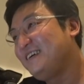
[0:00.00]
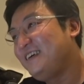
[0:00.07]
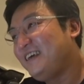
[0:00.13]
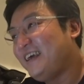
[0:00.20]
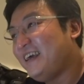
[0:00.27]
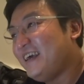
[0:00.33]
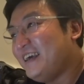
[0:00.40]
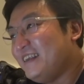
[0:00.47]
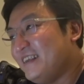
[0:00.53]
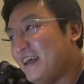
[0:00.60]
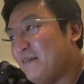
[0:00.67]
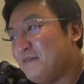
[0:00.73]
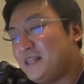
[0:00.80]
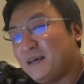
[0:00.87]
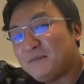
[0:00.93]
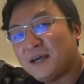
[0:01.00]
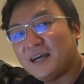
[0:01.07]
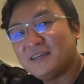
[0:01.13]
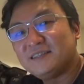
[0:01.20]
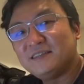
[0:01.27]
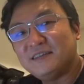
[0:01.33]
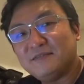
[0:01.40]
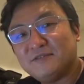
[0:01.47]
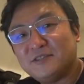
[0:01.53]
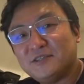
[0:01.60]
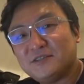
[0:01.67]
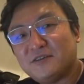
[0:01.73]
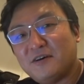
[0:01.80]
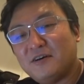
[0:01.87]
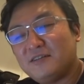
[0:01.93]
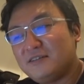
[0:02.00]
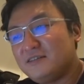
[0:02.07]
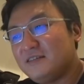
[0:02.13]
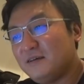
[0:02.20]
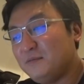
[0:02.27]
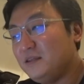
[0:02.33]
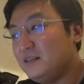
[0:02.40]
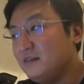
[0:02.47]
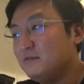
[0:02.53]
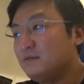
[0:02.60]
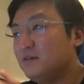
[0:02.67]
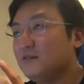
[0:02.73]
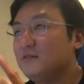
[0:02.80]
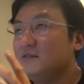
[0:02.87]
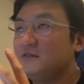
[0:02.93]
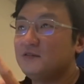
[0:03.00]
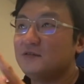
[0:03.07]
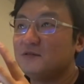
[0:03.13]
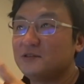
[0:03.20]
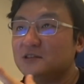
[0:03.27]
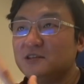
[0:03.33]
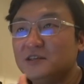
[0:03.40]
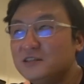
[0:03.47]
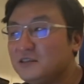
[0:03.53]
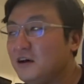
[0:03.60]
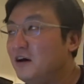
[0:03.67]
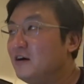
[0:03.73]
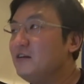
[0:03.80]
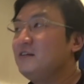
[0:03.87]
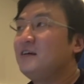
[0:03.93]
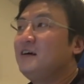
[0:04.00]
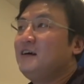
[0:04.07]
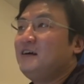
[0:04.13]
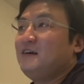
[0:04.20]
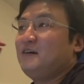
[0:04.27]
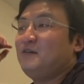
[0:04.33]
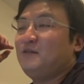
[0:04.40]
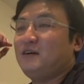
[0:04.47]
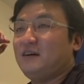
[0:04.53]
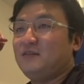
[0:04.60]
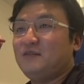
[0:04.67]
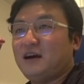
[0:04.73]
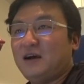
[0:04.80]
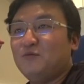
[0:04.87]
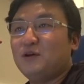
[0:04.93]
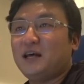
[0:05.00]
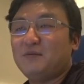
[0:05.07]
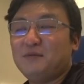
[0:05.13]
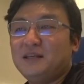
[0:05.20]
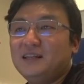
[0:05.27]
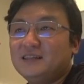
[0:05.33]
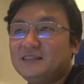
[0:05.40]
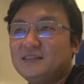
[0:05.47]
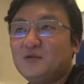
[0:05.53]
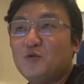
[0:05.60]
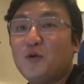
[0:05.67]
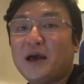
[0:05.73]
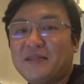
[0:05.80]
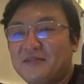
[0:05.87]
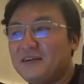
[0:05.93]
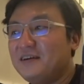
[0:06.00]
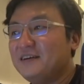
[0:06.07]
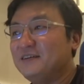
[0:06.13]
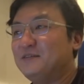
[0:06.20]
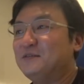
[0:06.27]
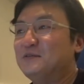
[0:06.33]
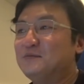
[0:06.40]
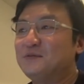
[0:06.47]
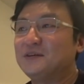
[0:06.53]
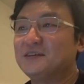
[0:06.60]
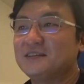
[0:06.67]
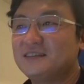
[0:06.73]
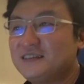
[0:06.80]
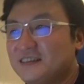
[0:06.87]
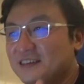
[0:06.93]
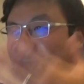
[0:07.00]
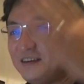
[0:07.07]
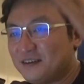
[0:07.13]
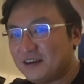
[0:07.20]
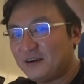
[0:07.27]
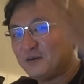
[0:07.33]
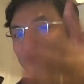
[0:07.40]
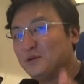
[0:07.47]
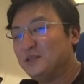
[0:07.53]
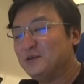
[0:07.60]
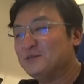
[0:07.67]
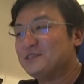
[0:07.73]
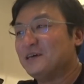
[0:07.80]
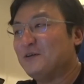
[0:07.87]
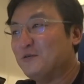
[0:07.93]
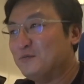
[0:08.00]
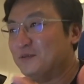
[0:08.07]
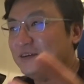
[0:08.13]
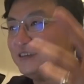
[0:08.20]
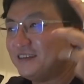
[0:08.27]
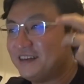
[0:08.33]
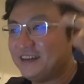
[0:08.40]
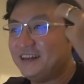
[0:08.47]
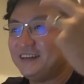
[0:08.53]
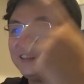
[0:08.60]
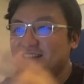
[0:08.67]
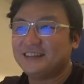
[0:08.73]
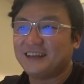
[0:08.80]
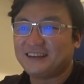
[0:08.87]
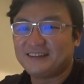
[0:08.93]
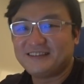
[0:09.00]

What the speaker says: and every time I ask her if she's hot, I mean no, she is hot. What I mean is the weather, because our windows are open and then it's like